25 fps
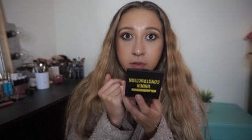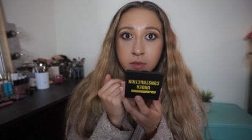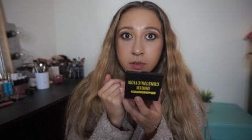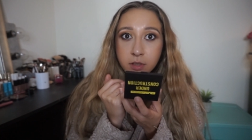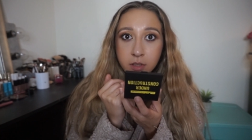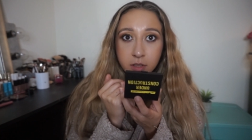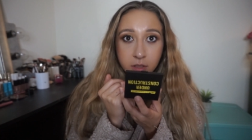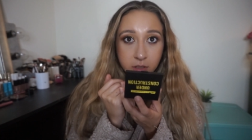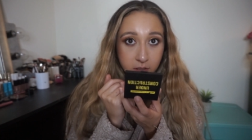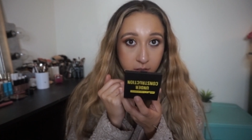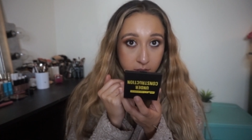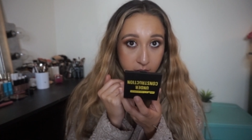
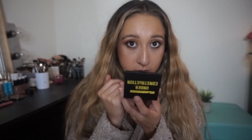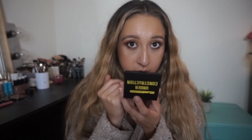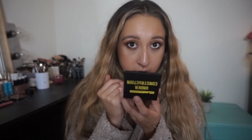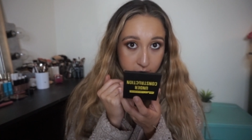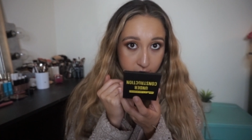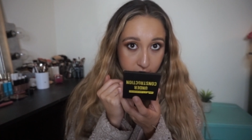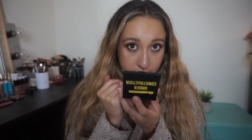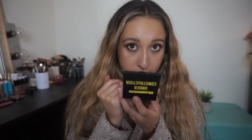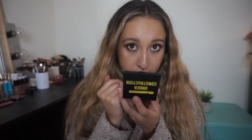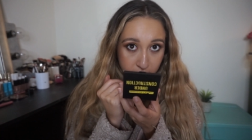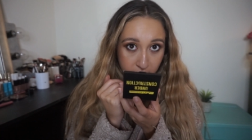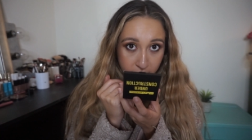Yeah,
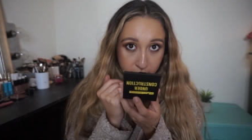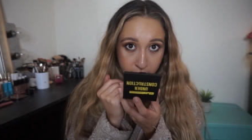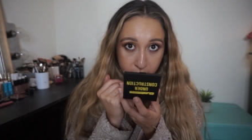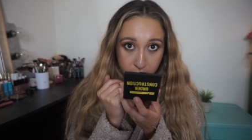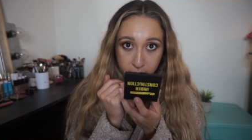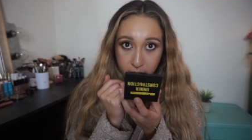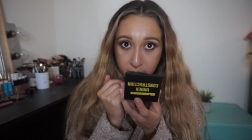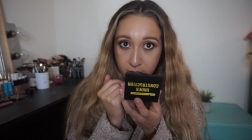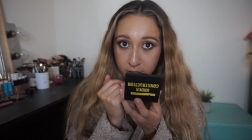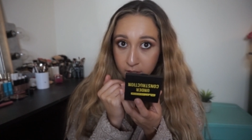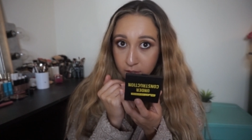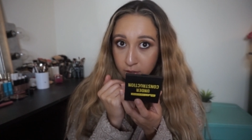my
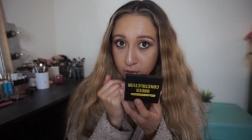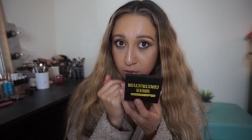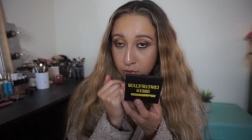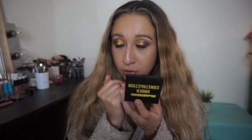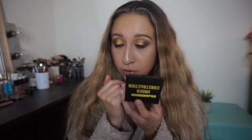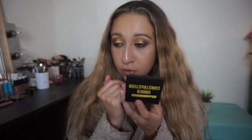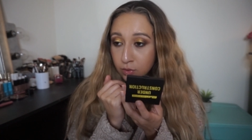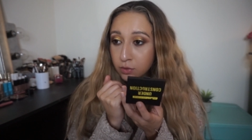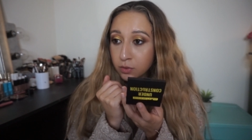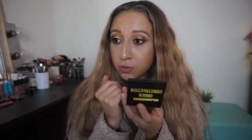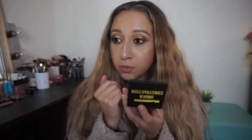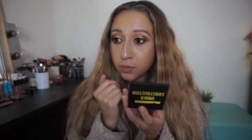forehead is
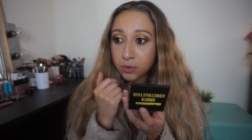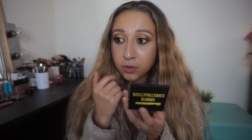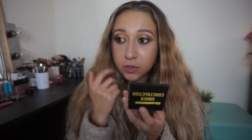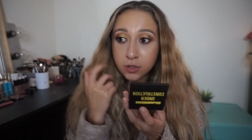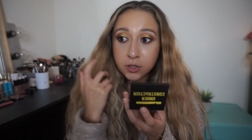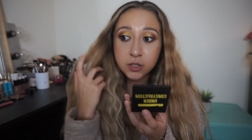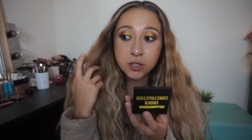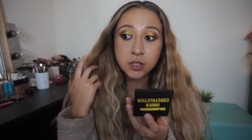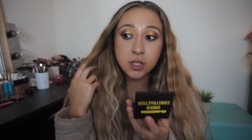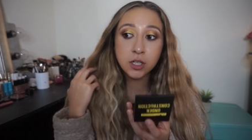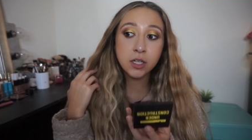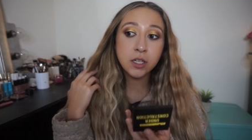super
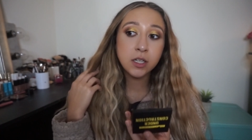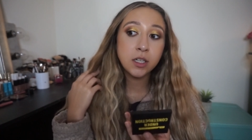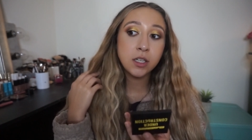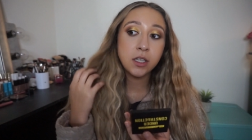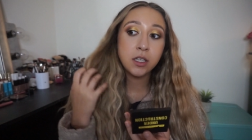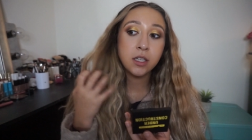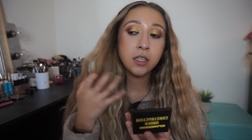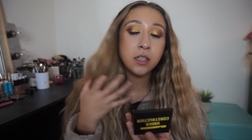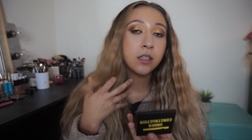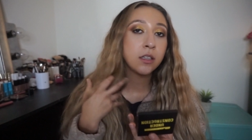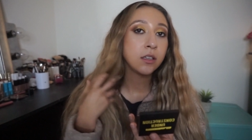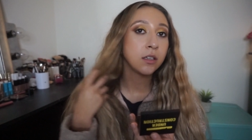
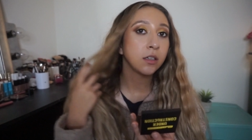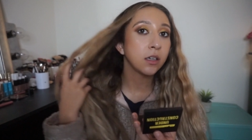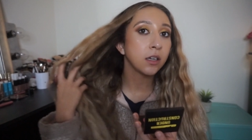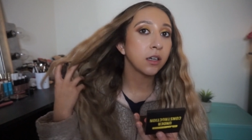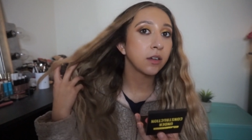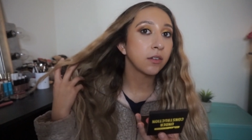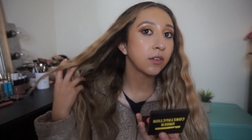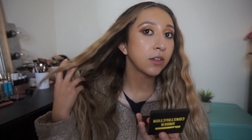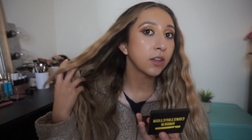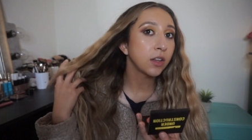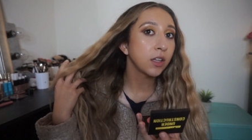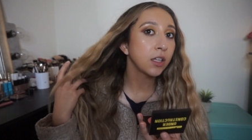shiny.
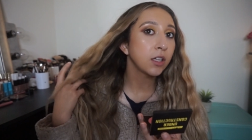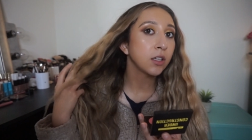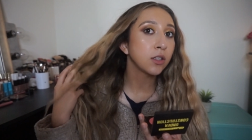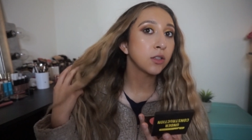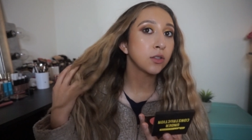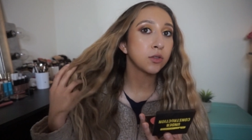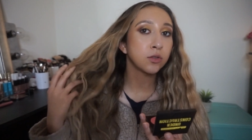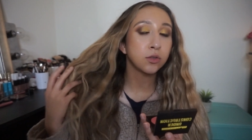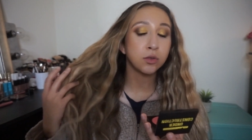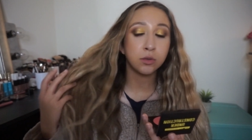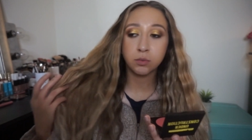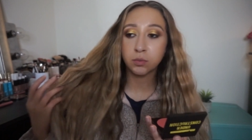Everything
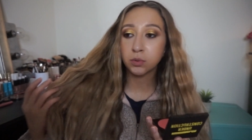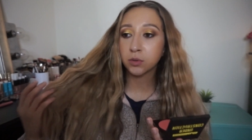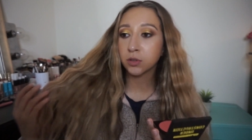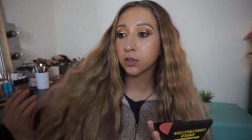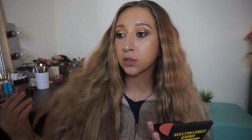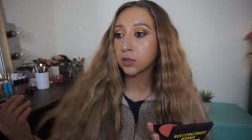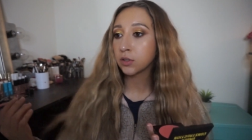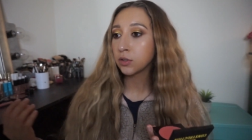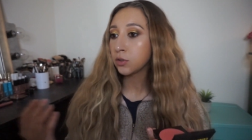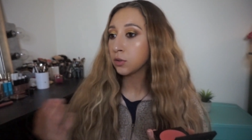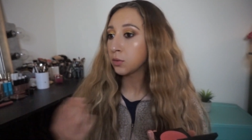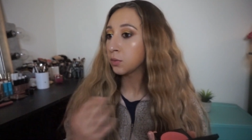is
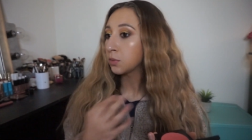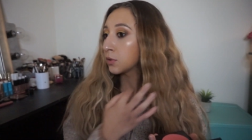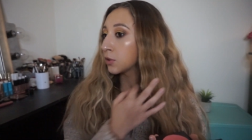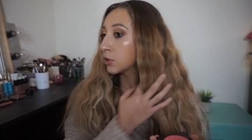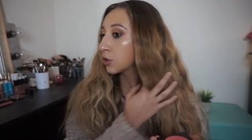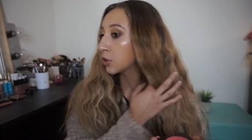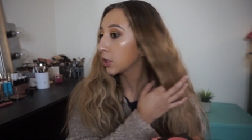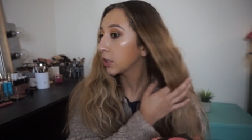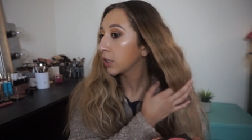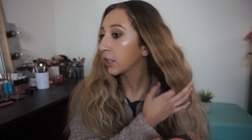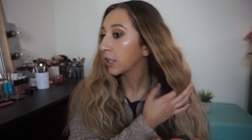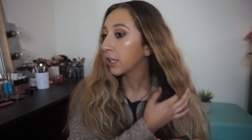super duper
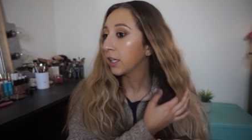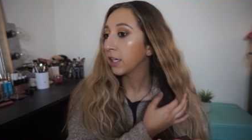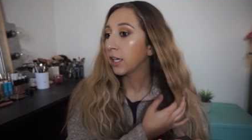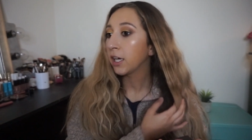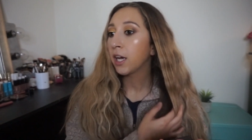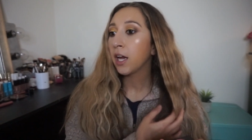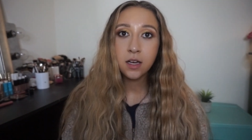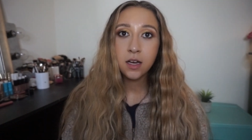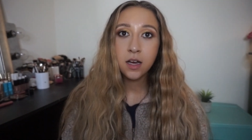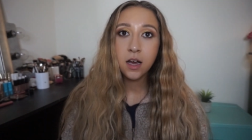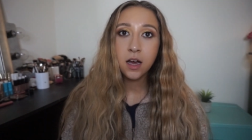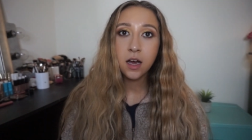shiny.
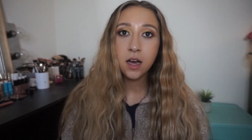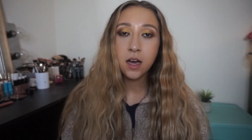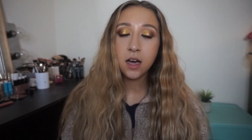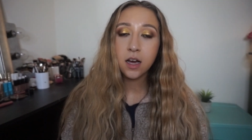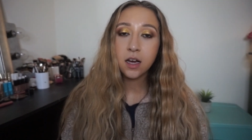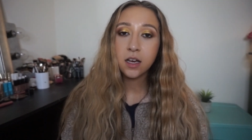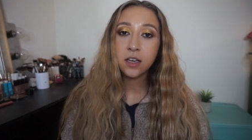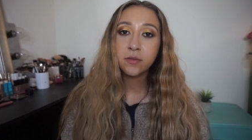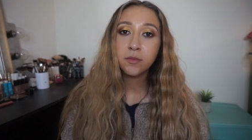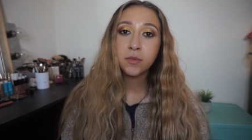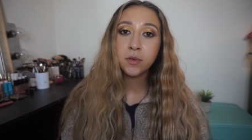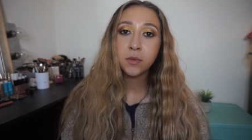
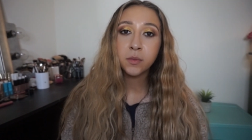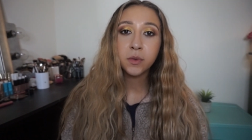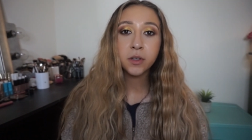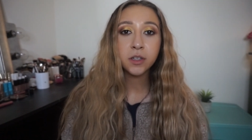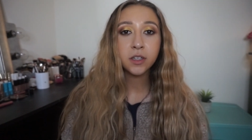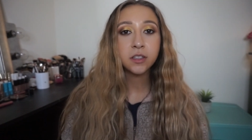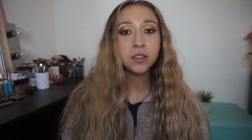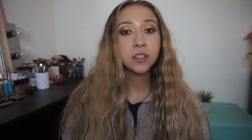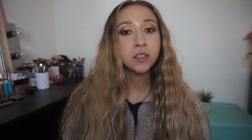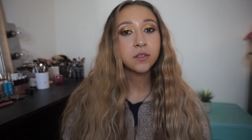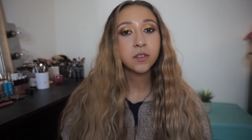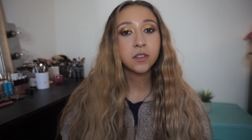I have been
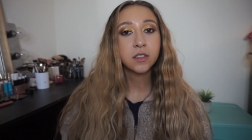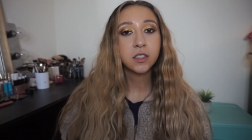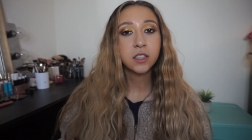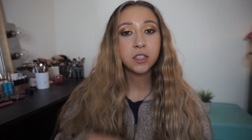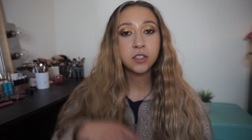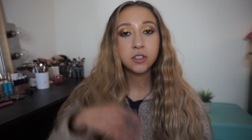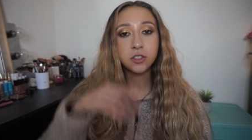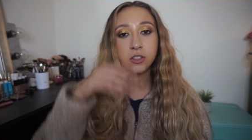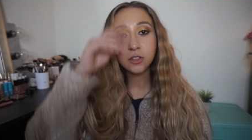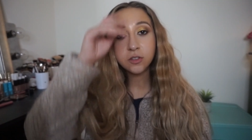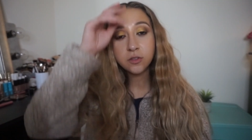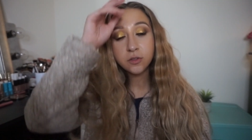wearing this
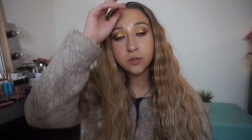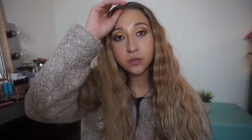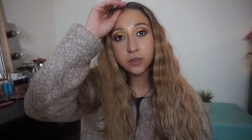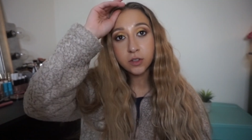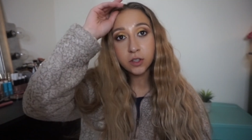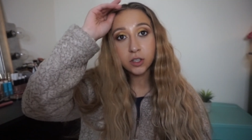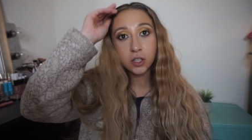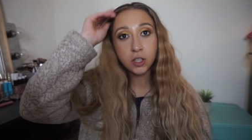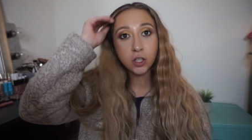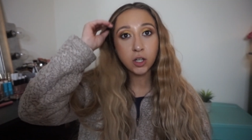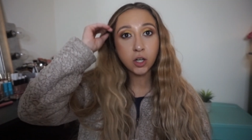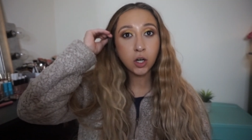foundation
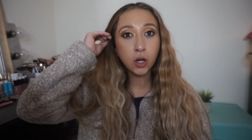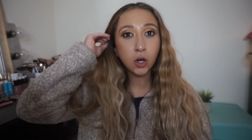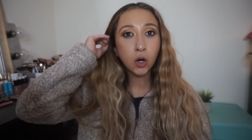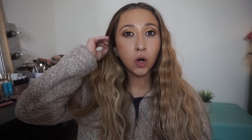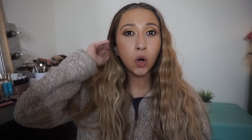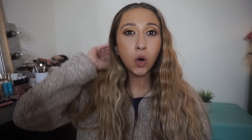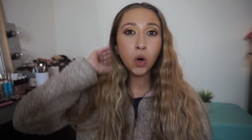for